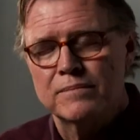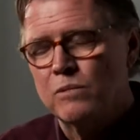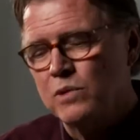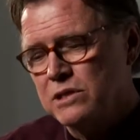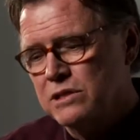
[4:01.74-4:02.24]

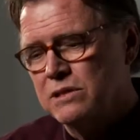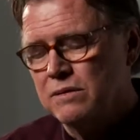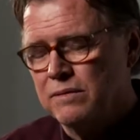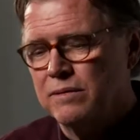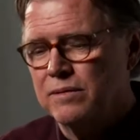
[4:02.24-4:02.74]
which,
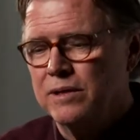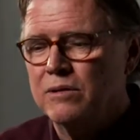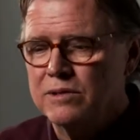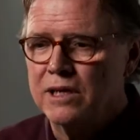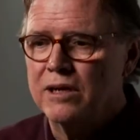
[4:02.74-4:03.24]

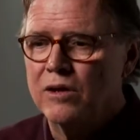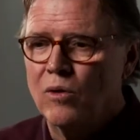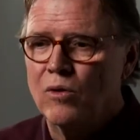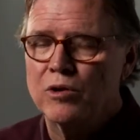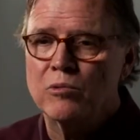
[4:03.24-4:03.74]
as I got older,